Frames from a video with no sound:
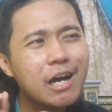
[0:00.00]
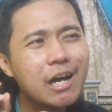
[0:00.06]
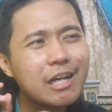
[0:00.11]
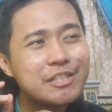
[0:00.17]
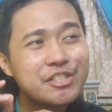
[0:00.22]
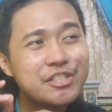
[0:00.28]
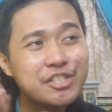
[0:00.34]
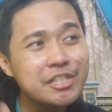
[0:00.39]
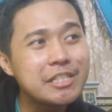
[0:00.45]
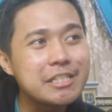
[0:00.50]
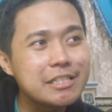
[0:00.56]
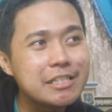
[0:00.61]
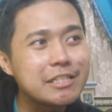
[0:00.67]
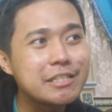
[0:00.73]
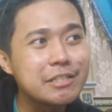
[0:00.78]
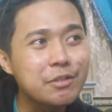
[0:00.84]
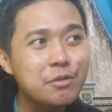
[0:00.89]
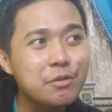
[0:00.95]

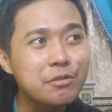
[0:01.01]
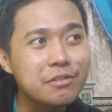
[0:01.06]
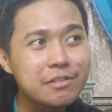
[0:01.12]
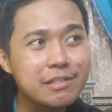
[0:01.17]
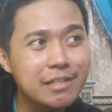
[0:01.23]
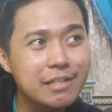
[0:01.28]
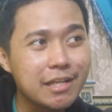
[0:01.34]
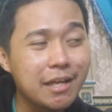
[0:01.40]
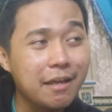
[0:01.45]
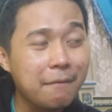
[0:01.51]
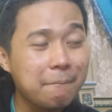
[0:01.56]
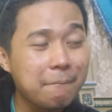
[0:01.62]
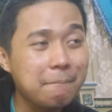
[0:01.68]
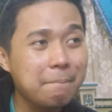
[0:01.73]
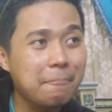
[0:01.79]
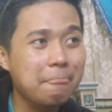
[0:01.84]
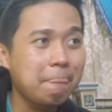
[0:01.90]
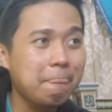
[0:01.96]
gene, you could say?
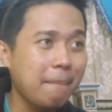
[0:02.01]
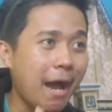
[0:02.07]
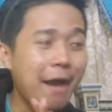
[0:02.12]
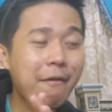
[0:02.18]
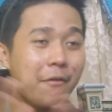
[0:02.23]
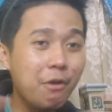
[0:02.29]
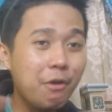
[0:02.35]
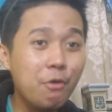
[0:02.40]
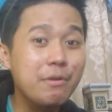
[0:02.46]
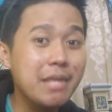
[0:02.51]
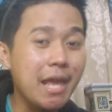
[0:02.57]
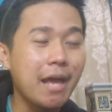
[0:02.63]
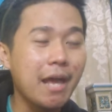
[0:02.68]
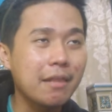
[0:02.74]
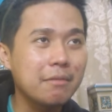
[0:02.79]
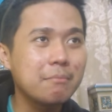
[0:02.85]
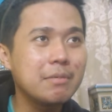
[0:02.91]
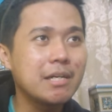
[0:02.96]
I don't know
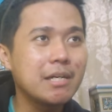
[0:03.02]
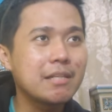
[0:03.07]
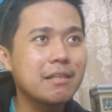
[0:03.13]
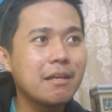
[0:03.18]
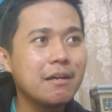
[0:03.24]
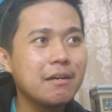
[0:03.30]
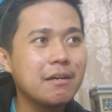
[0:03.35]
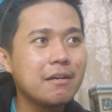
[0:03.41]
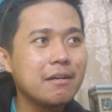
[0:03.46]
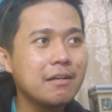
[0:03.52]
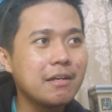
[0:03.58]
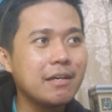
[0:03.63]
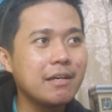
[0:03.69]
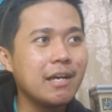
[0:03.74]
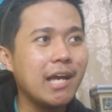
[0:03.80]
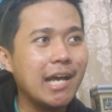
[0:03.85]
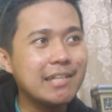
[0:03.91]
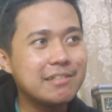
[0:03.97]
yet, but
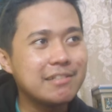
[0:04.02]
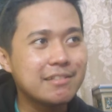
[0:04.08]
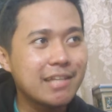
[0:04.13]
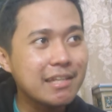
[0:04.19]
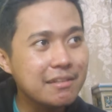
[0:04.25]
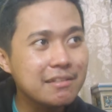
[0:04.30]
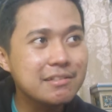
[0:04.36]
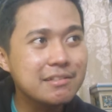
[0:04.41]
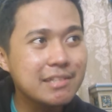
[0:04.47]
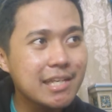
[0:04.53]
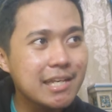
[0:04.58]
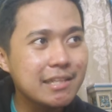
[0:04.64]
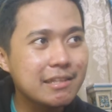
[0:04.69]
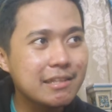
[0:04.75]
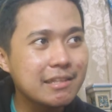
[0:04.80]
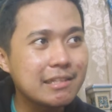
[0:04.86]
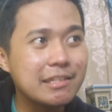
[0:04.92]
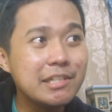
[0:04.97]
as the title
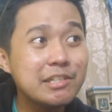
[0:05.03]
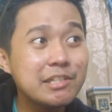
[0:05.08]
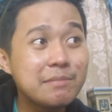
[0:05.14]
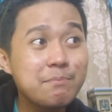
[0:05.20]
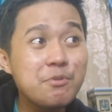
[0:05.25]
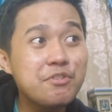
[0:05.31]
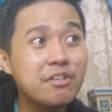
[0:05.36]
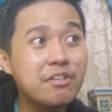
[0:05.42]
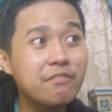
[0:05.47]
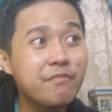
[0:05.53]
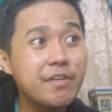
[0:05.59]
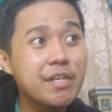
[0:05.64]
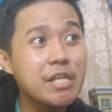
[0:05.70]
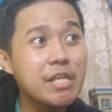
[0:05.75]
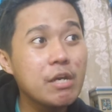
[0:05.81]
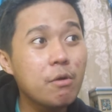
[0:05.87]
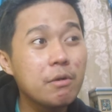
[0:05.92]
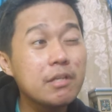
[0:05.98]
said, this music
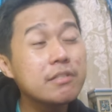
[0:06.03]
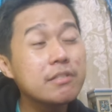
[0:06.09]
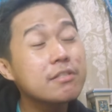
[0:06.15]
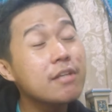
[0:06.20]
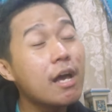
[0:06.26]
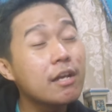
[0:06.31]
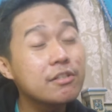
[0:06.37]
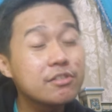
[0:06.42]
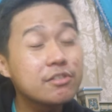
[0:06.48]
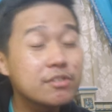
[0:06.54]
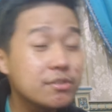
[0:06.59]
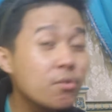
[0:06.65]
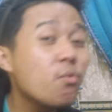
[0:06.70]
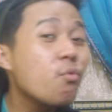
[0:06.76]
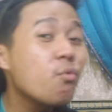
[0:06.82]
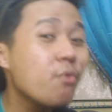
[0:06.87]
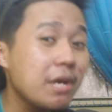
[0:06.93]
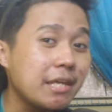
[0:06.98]
video is
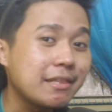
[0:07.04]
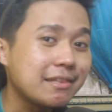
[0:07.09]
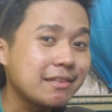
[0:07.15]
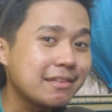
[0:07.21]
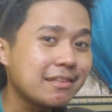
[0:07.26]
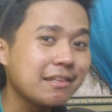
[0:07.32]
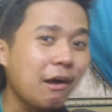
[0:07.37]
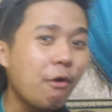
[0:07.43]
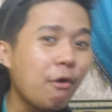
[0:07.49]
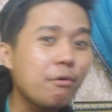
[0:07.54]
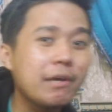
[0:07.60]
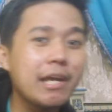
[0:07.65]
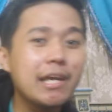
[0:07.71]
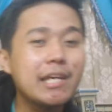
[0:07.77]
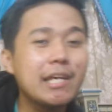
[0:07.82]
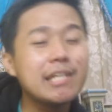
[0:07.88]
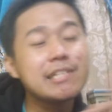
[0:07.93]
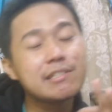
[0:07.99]
sweet,
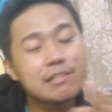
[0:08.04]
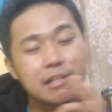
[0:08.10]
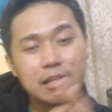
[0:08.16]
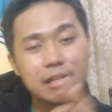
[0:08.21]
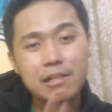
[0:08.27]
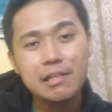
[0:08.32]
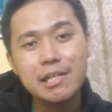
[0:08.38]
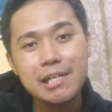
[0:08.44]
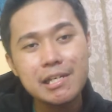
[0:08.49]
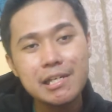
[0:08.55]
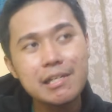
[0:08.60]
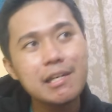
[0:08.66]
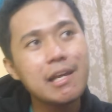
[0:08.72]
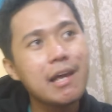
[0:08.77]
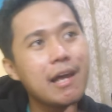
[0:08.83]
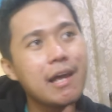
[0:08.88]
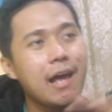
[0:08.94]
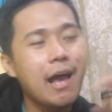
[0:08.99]
okay? It's
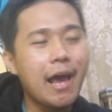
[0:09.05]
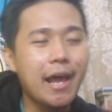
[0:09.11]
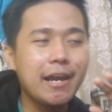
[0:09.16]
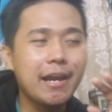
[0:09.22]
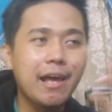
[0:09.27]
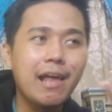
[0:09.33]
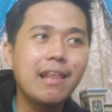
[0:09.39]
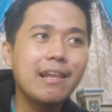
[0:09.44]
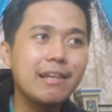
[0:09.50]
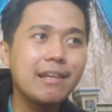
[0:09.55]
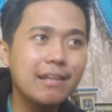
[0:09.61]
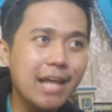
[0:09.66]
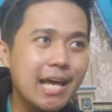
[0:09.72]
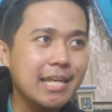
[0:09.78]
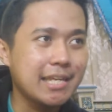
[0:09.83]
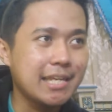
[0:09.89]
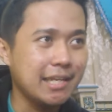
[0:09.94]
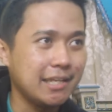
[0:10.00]
clean and I
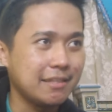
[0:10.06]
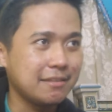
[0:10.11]
like it.